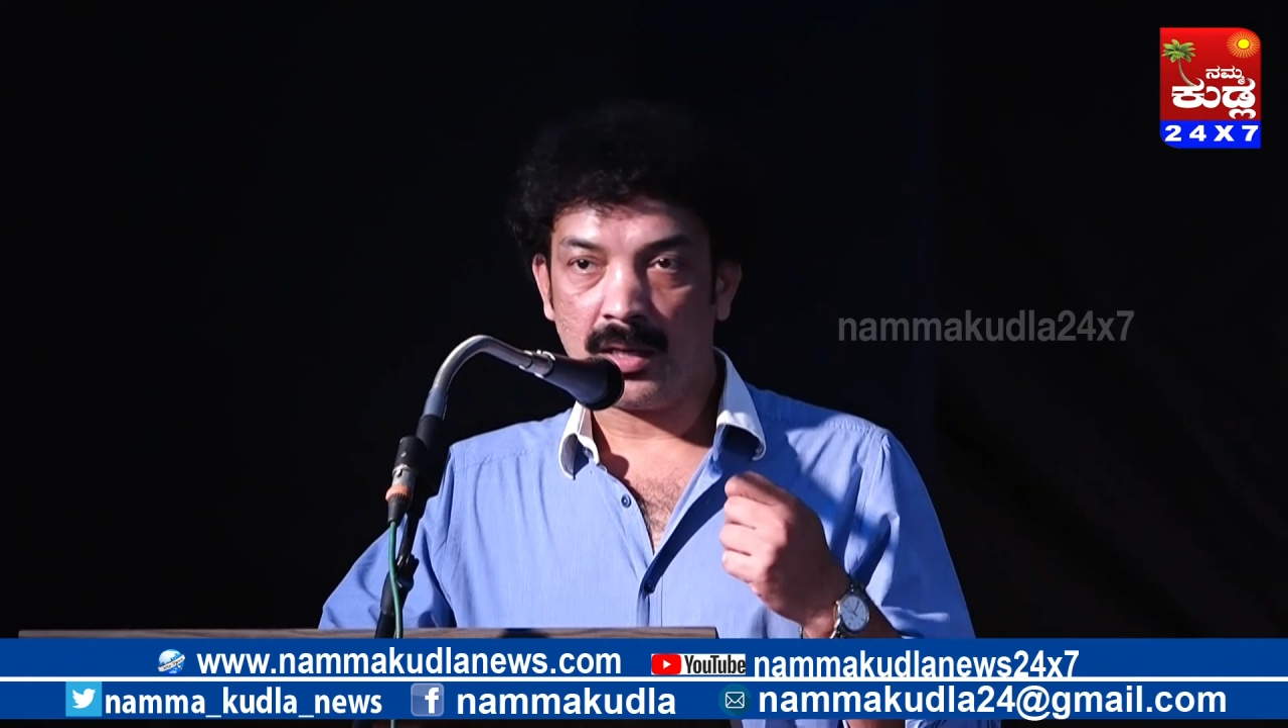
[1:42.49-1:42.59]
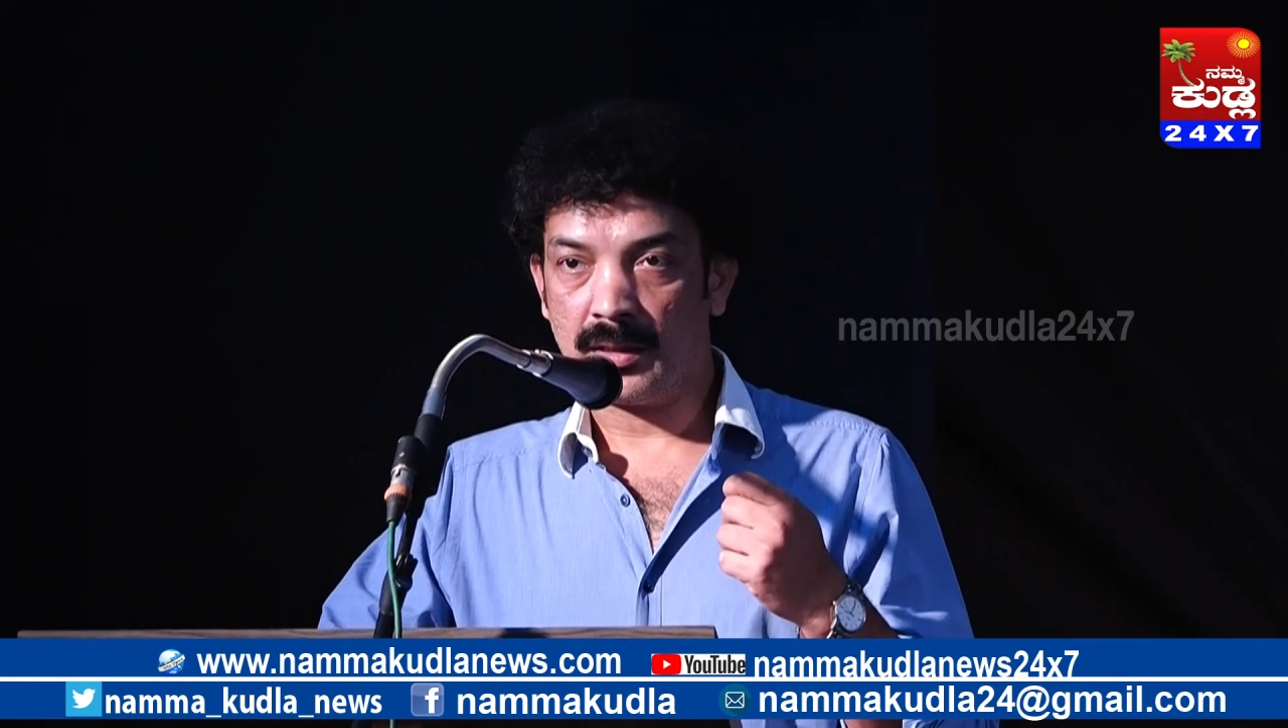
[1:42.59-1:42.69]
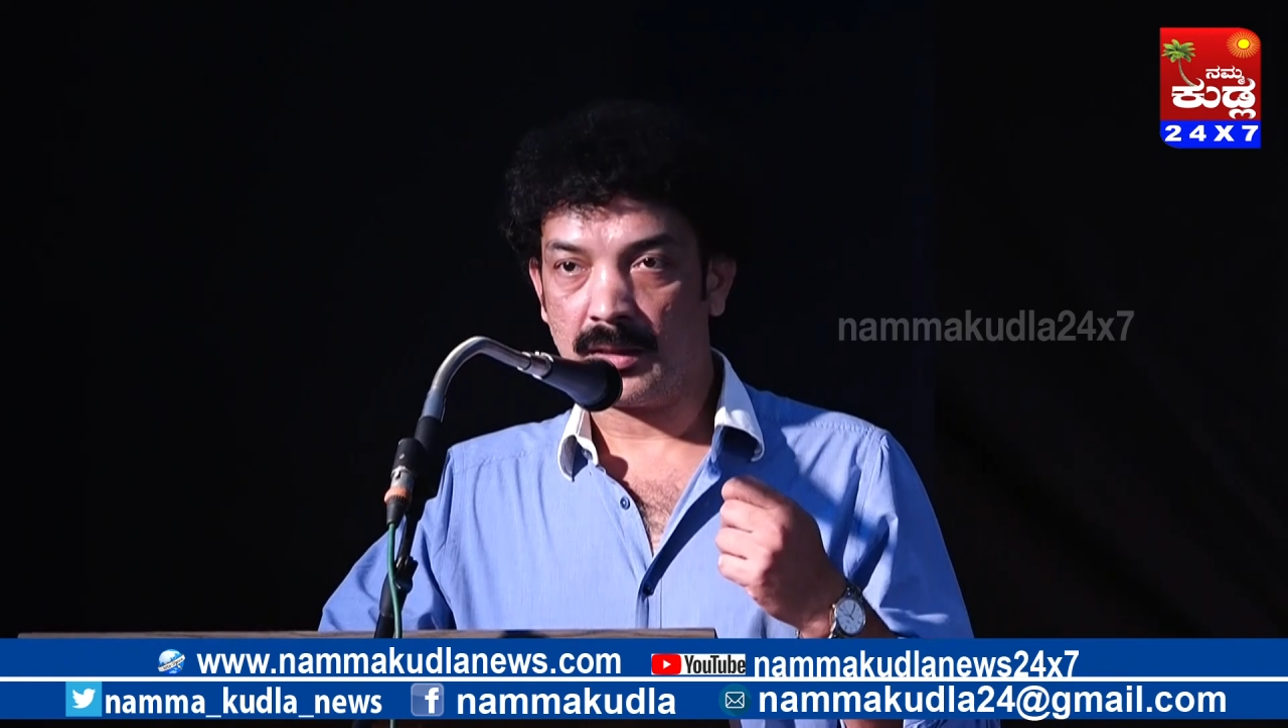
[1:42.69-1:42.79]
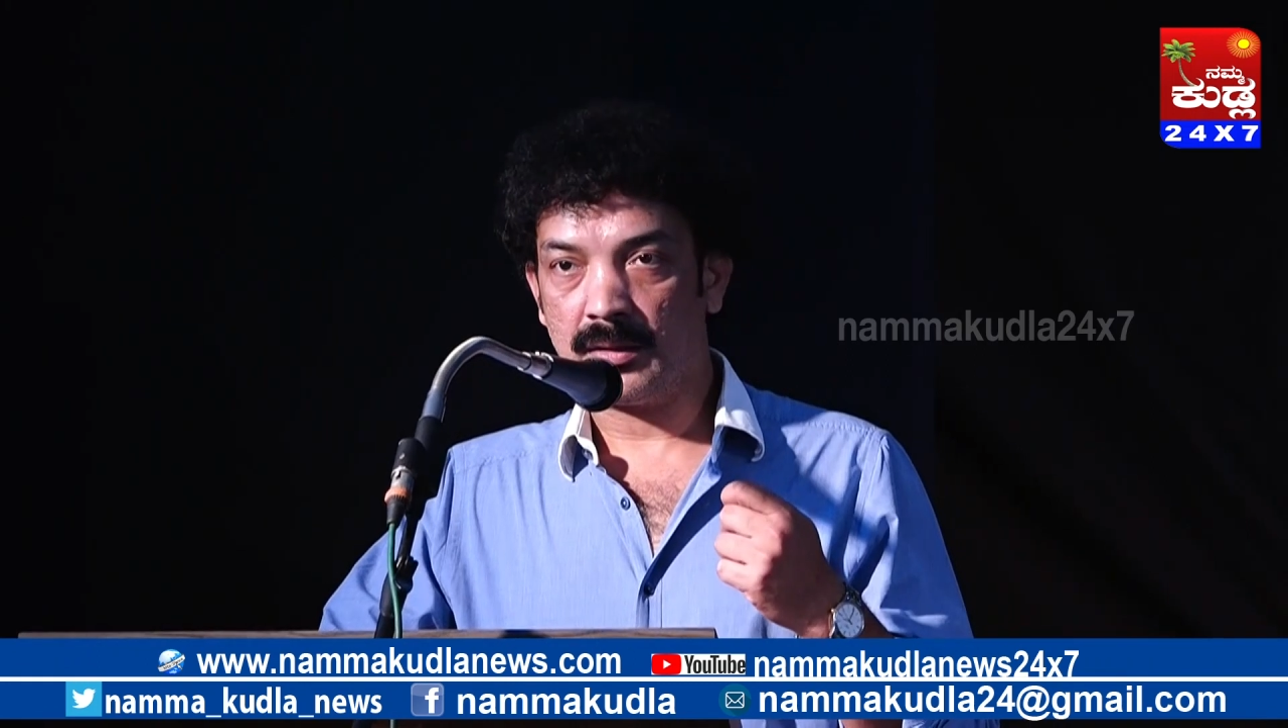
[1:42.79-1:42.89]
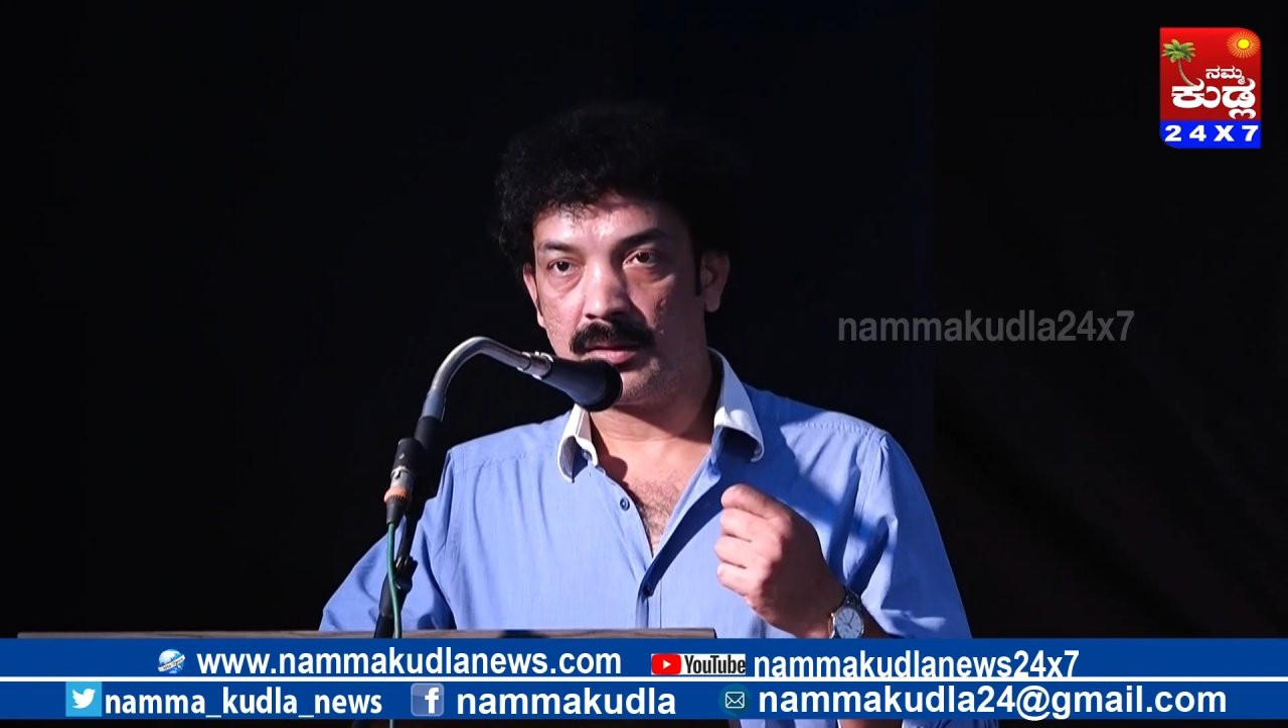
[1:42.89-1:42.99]

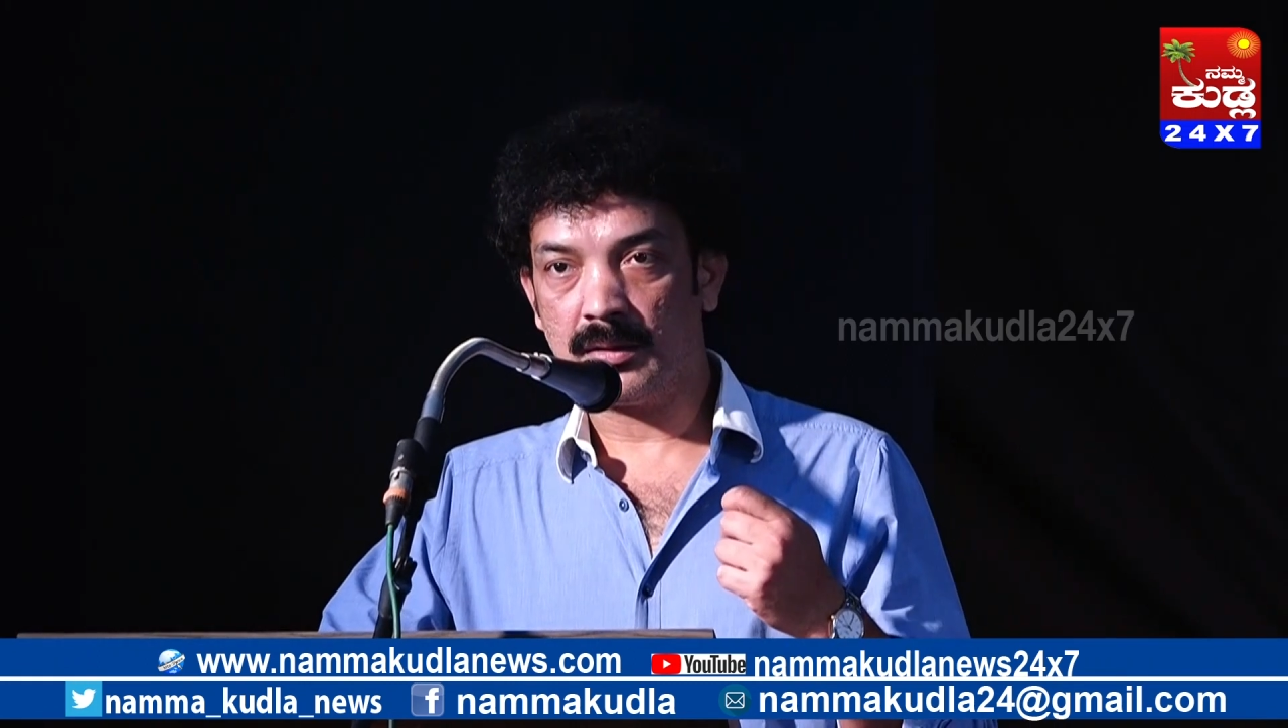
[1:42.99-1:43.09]
art